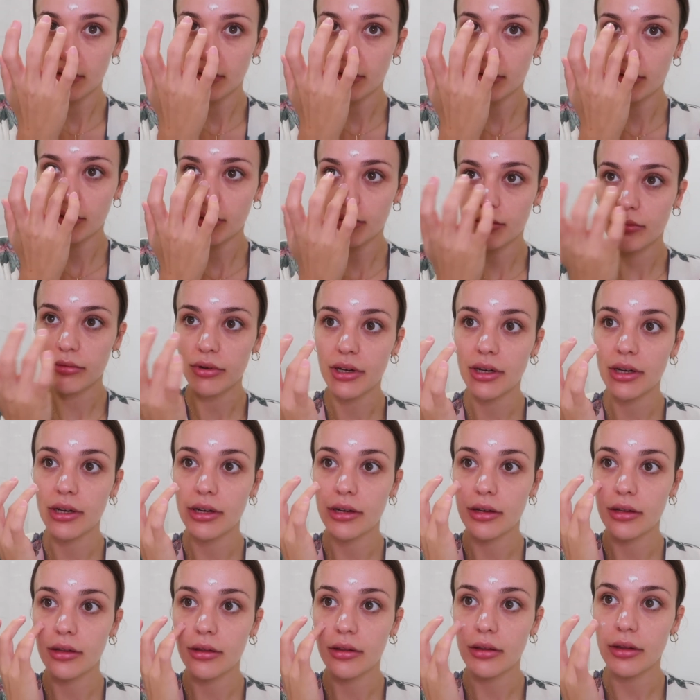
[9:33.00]
You don't really
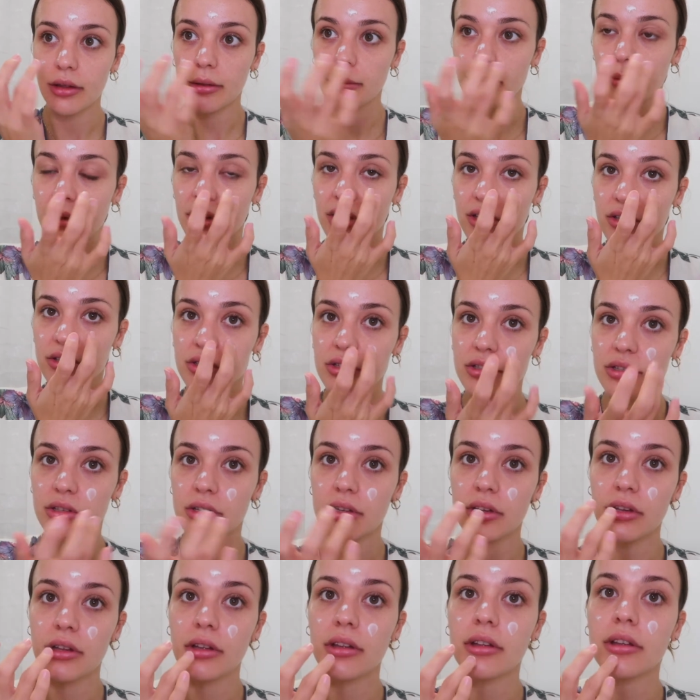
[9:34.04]
need that much.
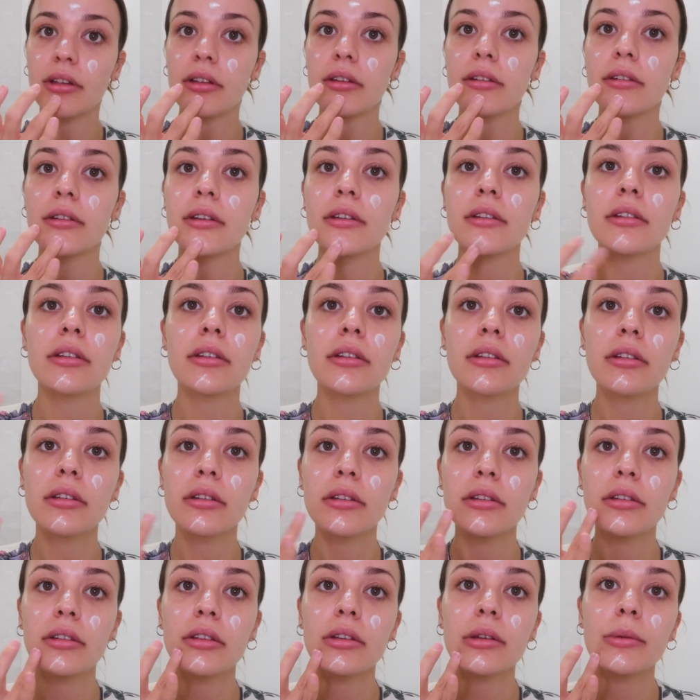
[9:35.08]
And
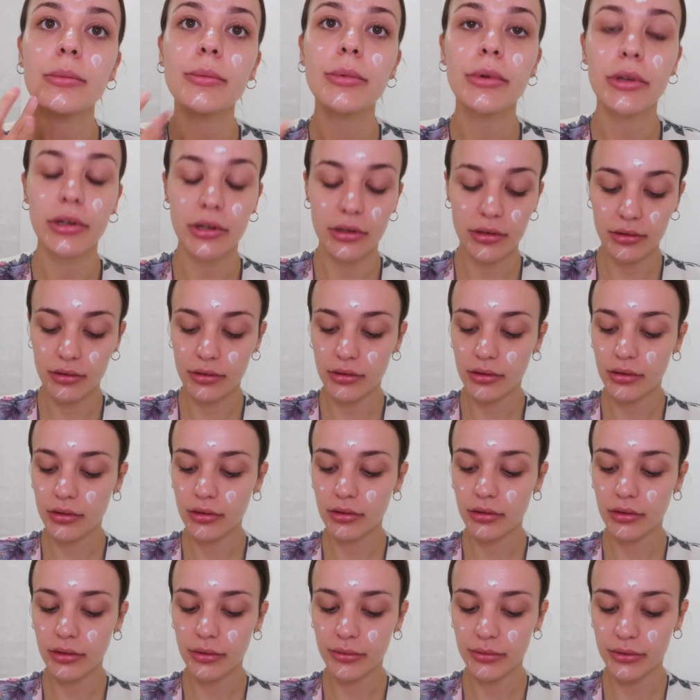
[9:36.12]
you put it
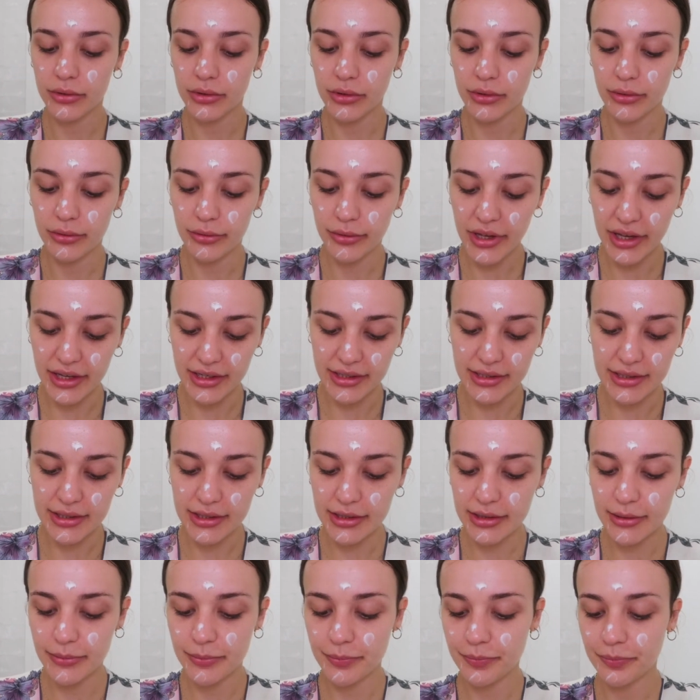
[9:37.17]
all over your face.
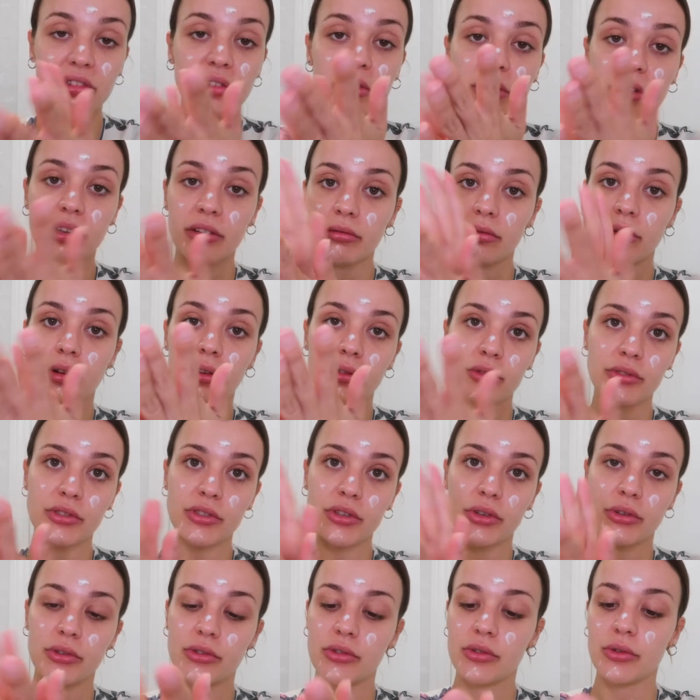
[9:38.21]
You can
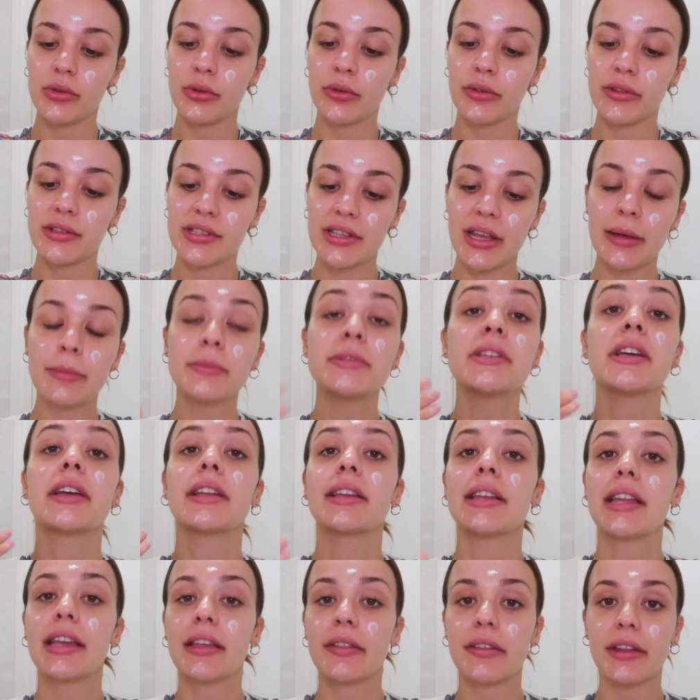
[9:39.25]
also do the same
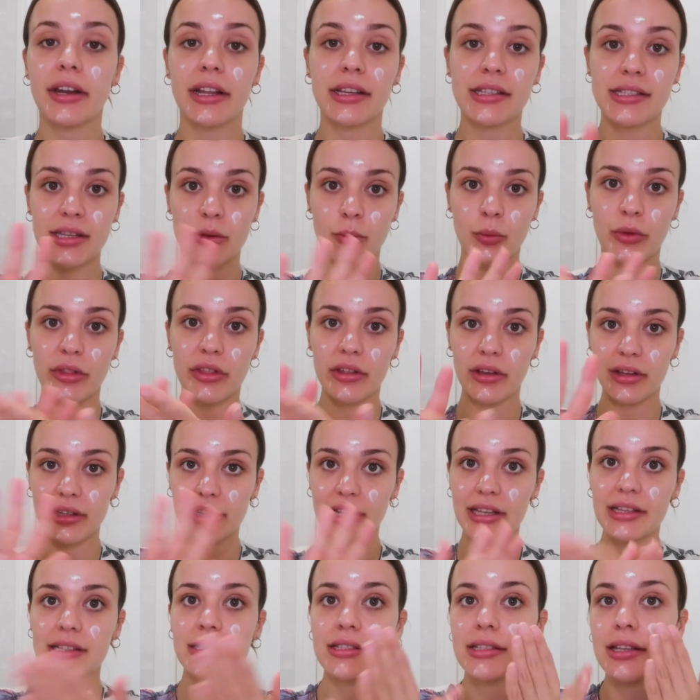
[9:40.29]
technique that I did with the
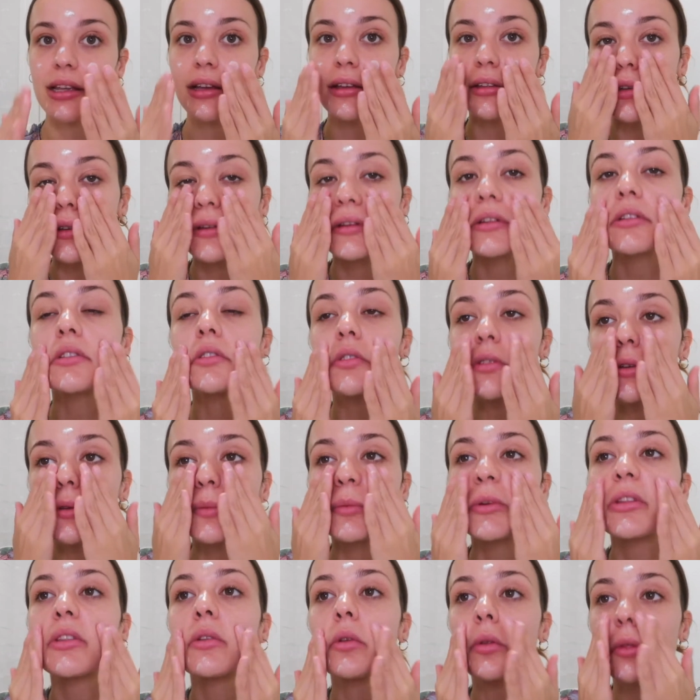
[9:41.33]
cleanser. You can do it
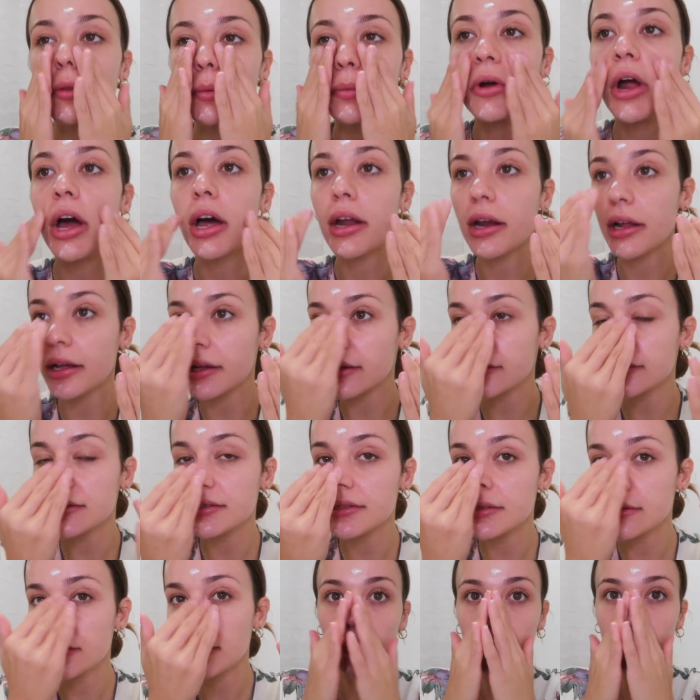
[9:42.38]
with all the products,
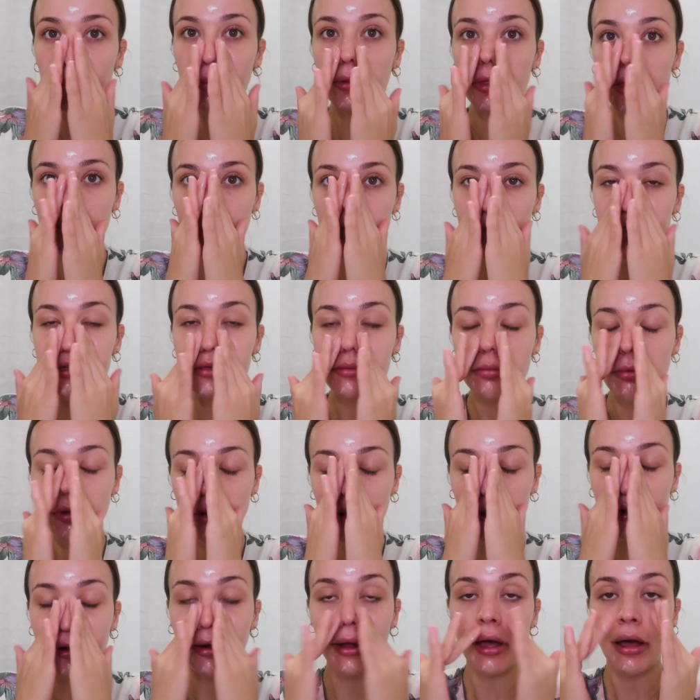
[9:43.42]
but with this
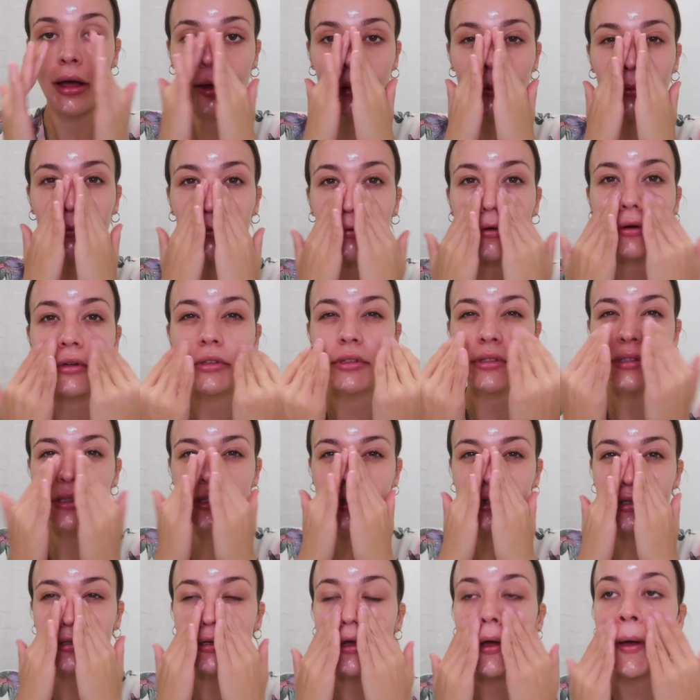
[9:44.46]
one I want
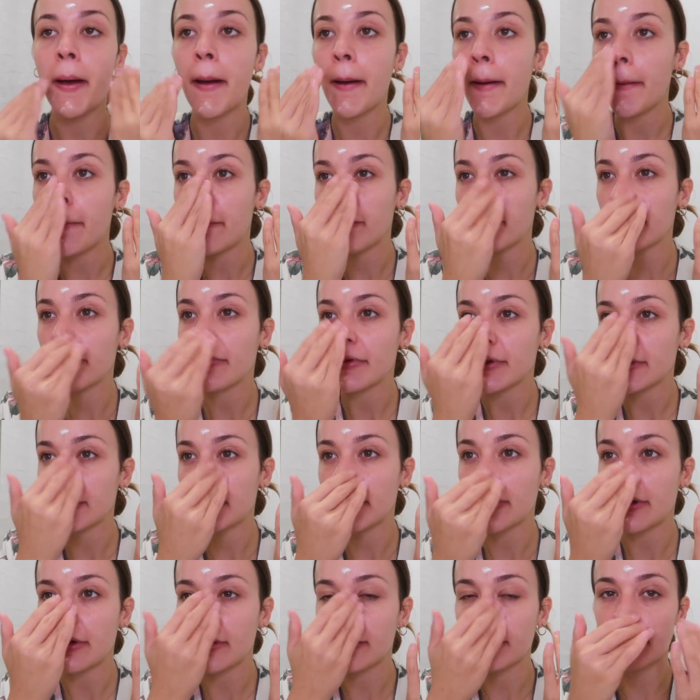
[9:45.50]
to have
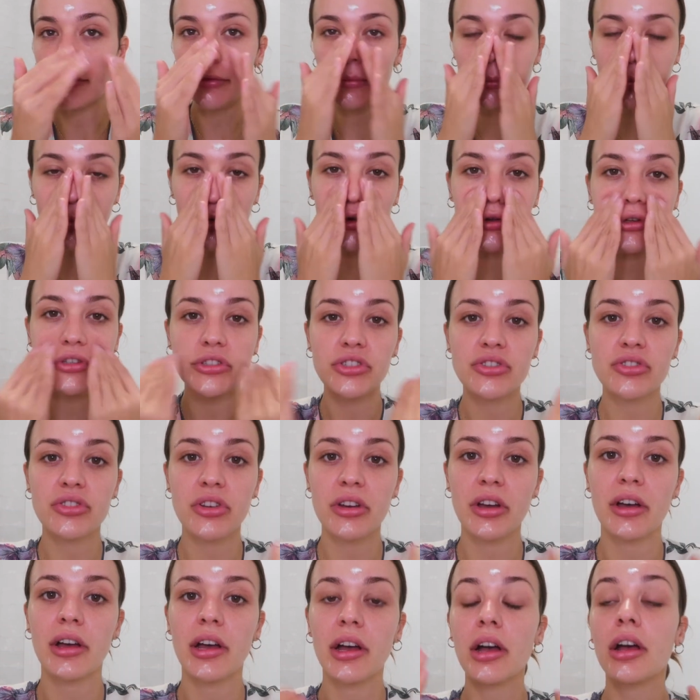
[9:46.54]
enough
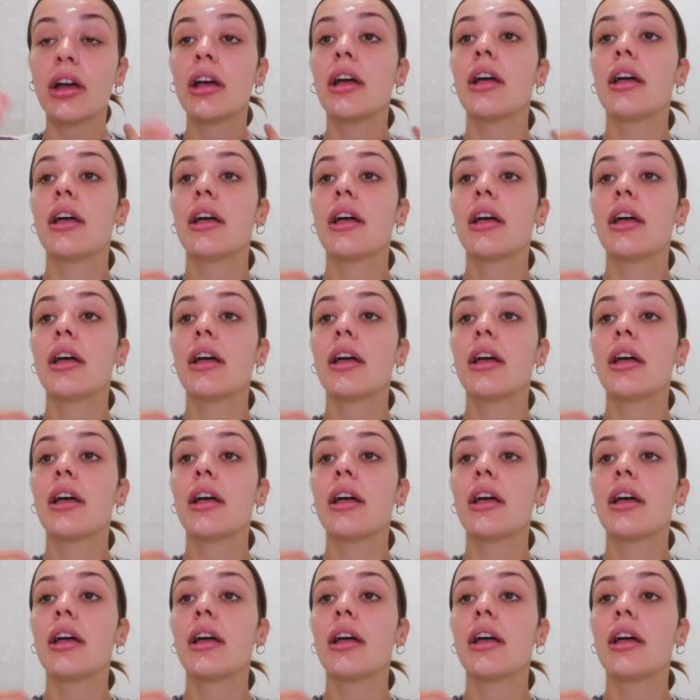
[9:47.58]
moisture